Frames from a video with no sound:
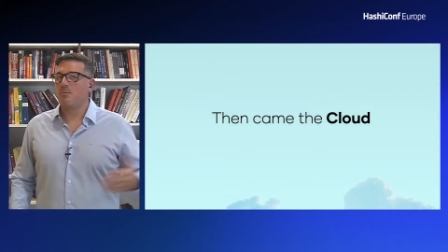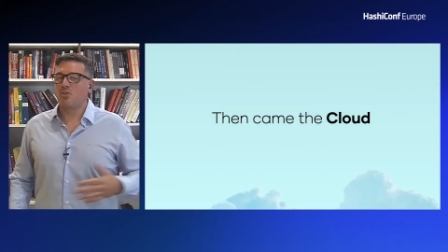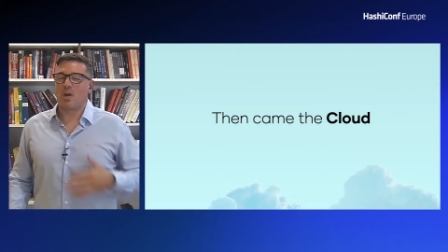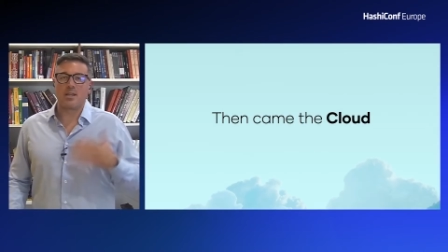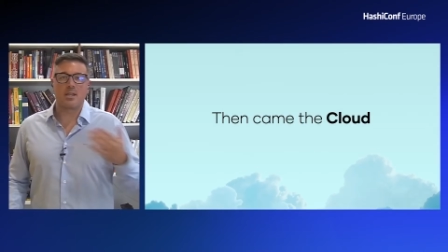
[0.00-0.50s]

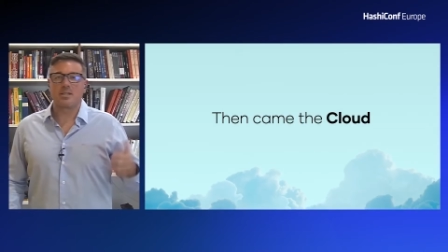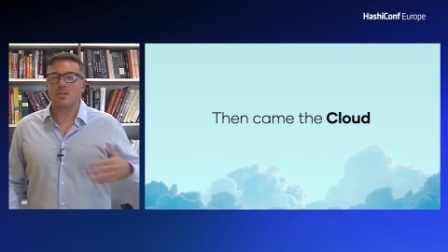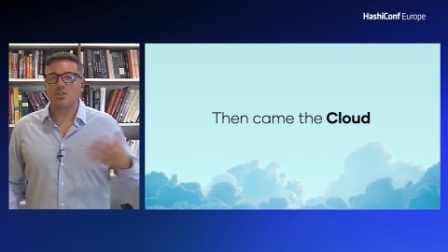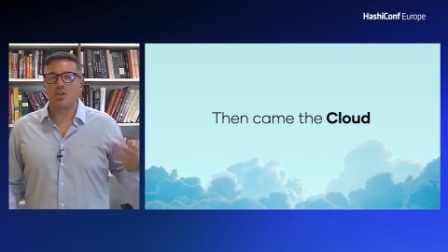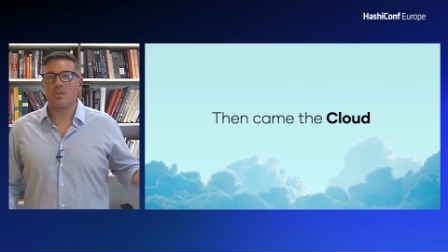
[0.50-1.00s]
trying things
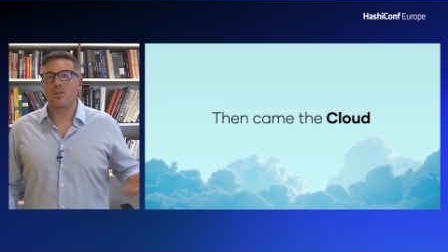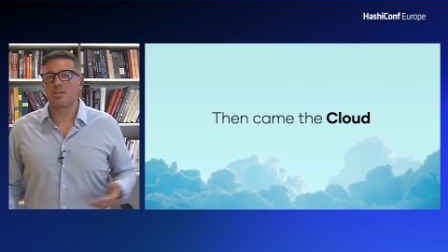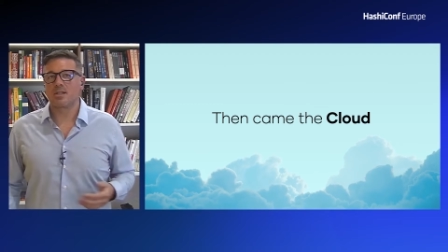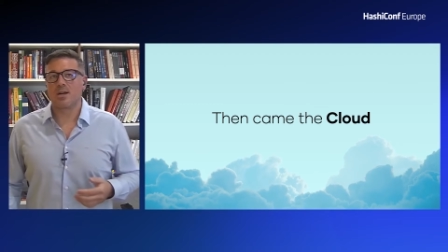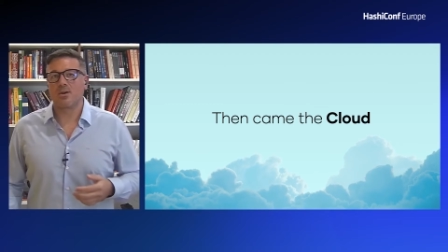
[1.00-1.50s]
and sharing
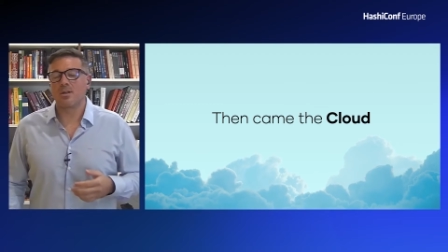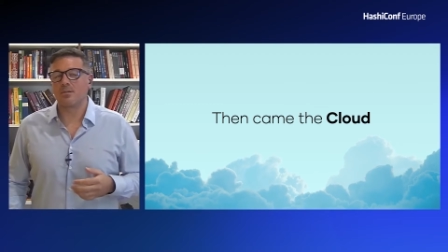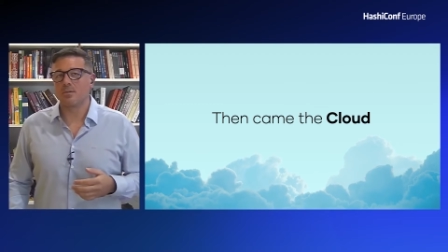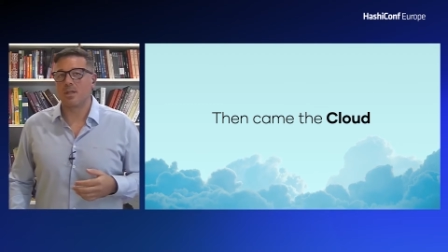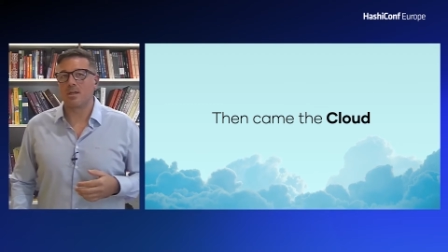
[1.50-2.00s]
things out and,
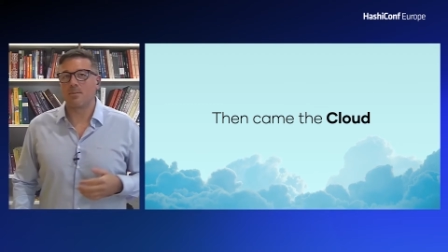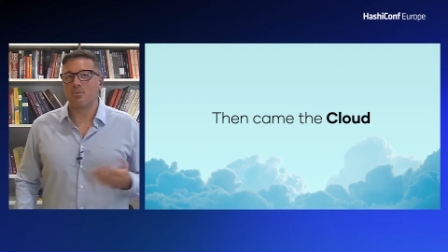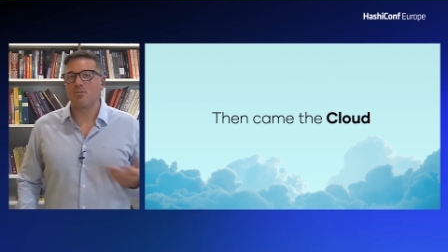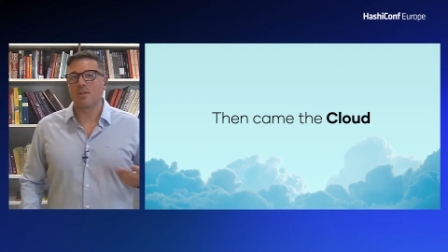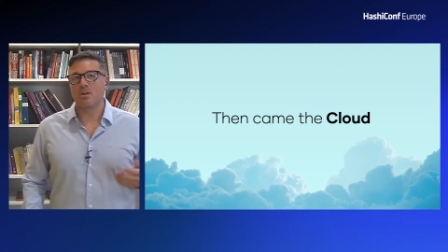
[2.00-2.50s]
and
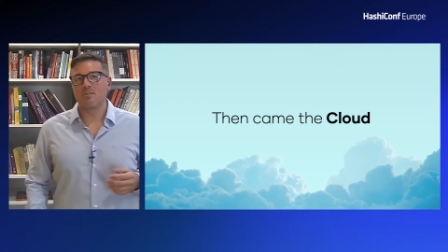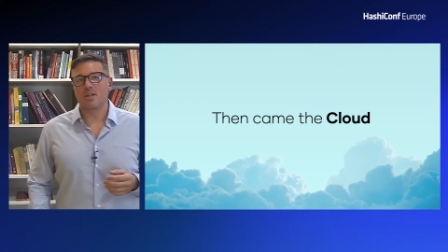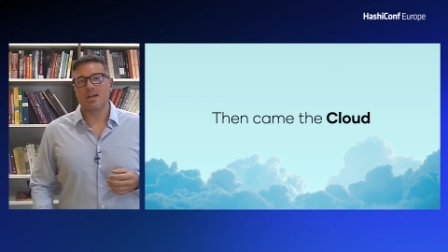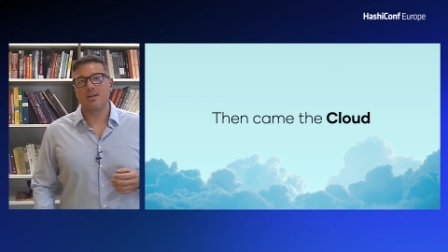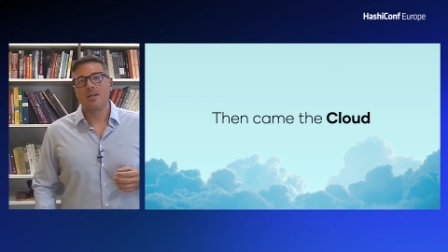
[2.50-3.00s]
improving over
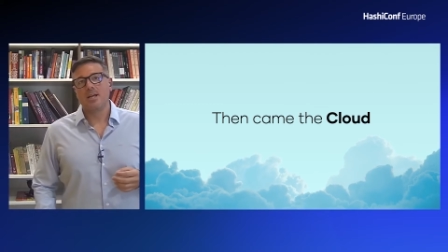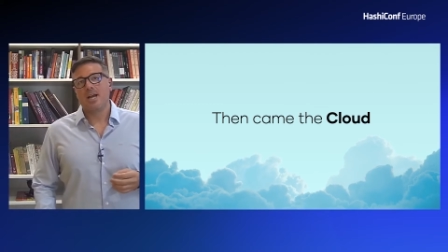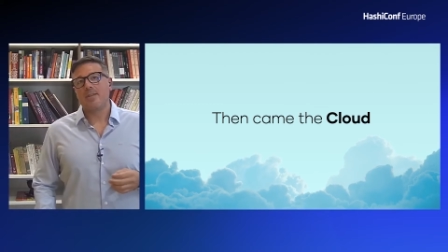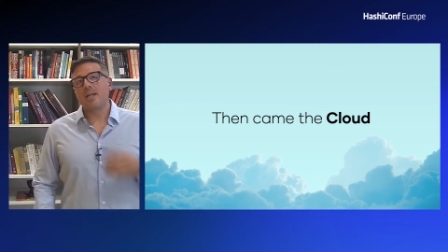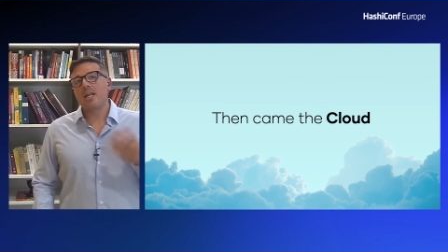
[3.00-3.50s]
that.
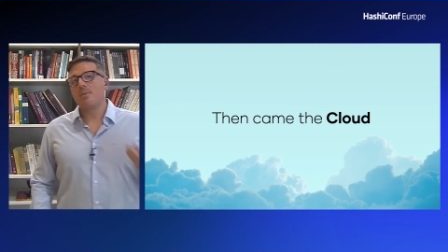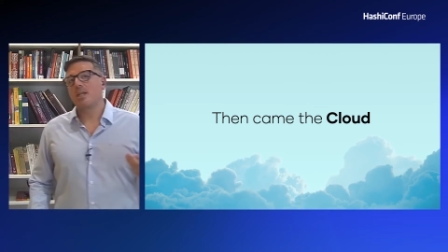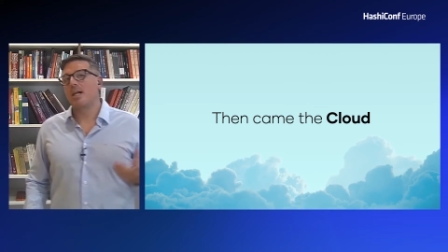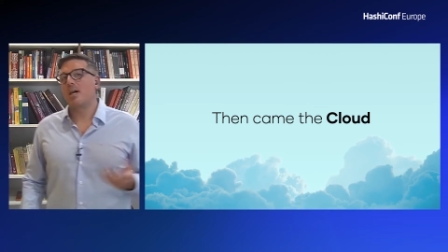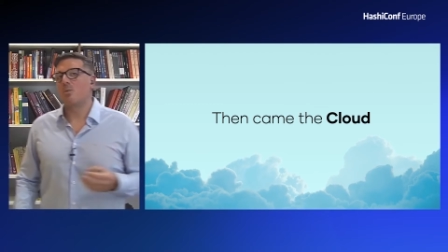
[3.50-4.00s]
And then came the
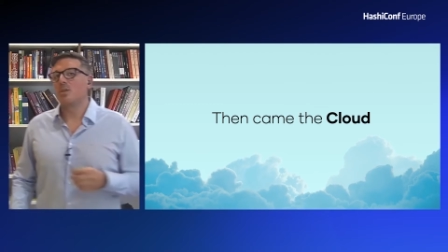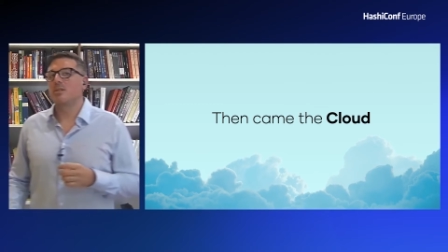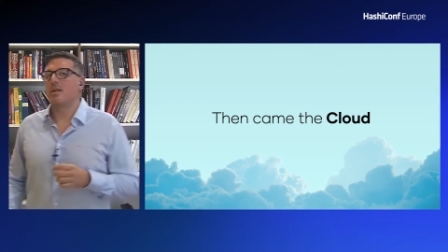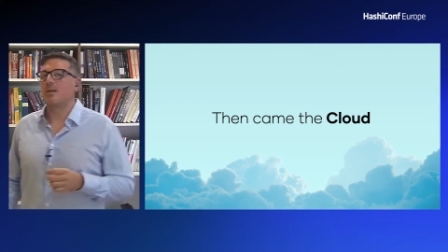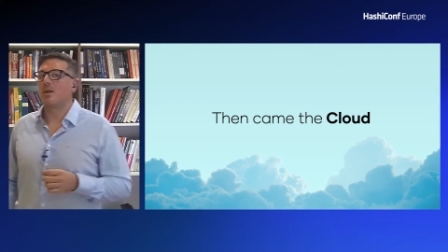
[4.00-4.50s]
cloud, which
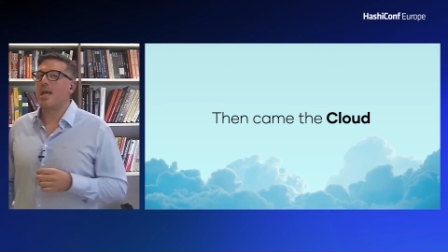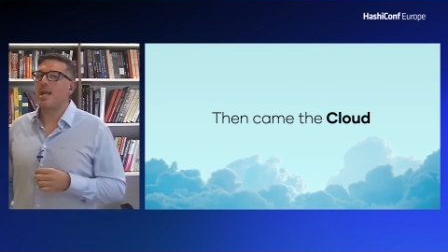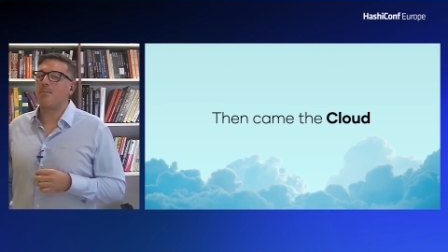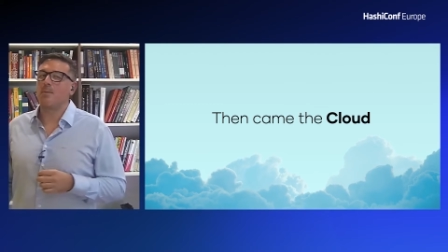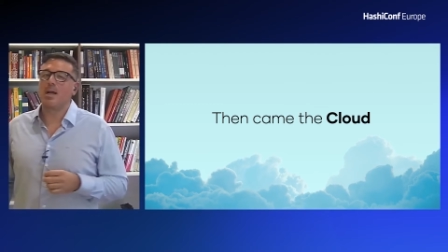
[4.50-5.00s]
said, hey.
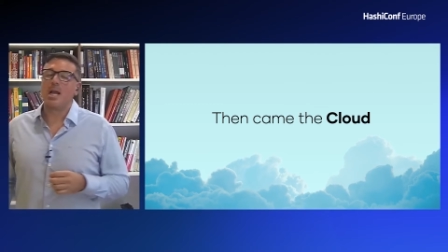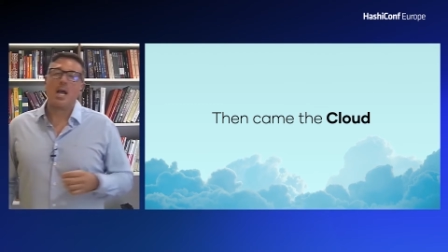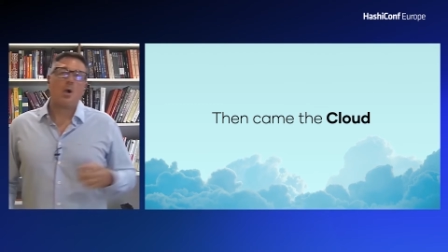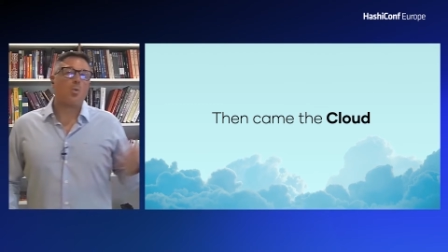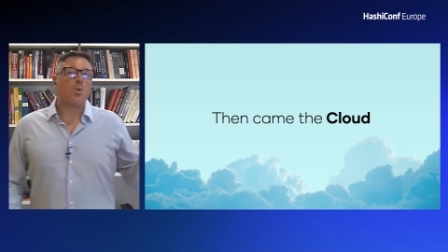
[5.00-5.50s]
I'm,
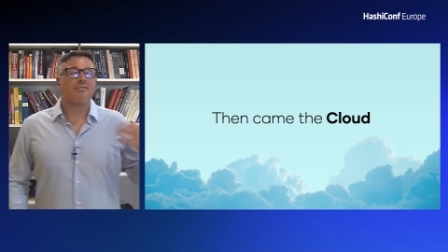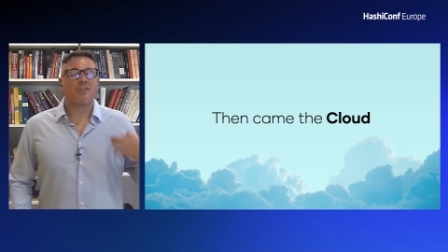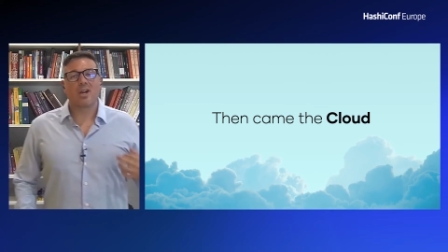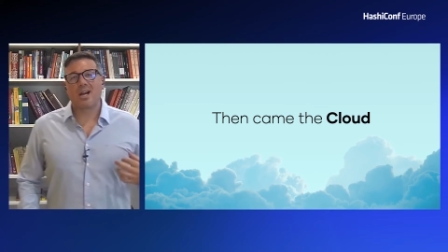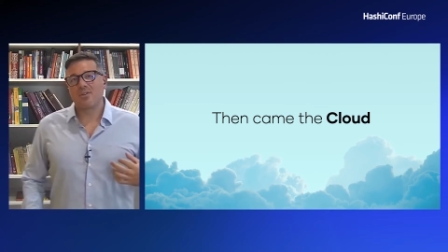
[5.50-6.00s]
we're
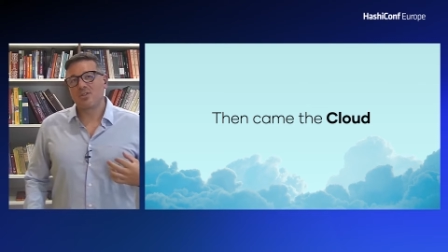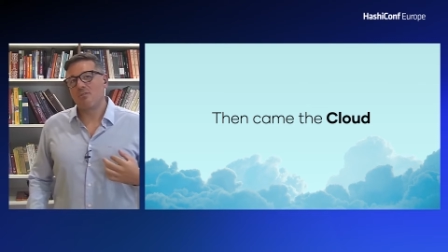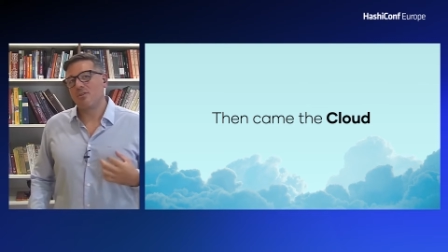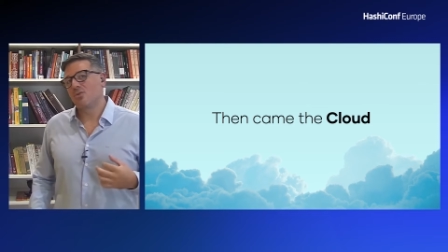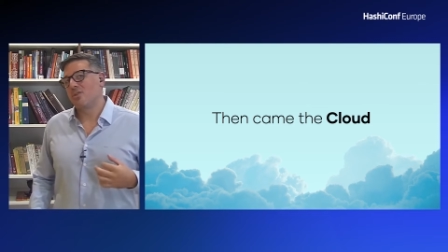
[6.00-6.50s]
figuring out this whole
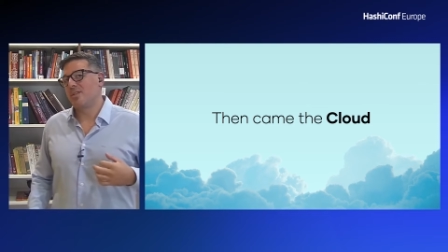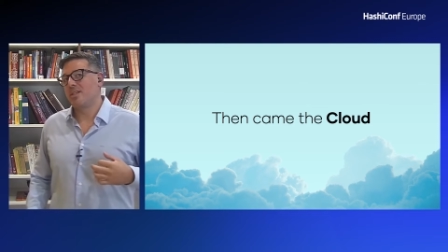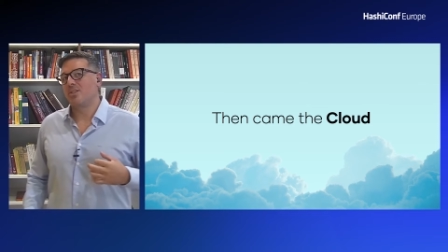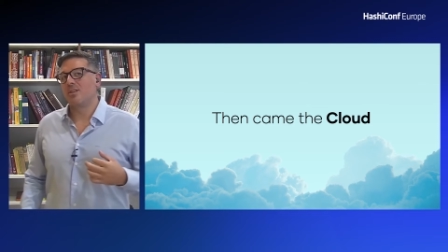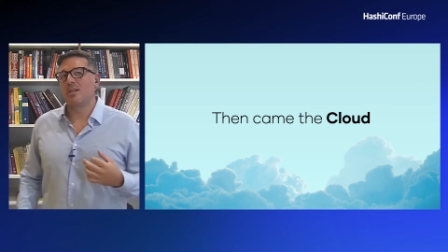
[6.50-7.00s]

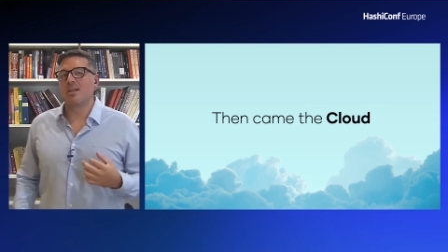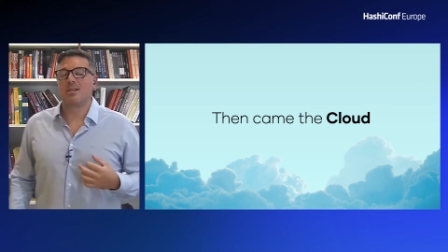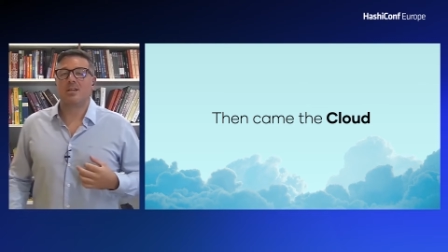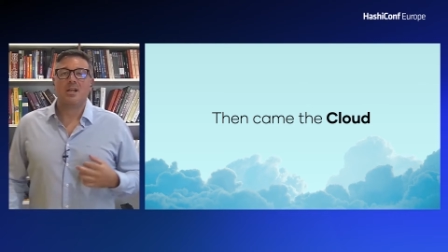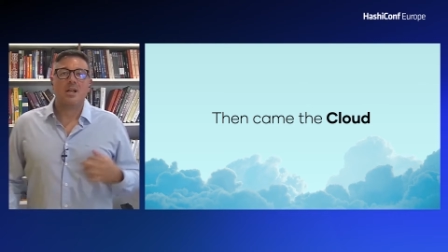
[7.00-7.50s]
virtualization thing.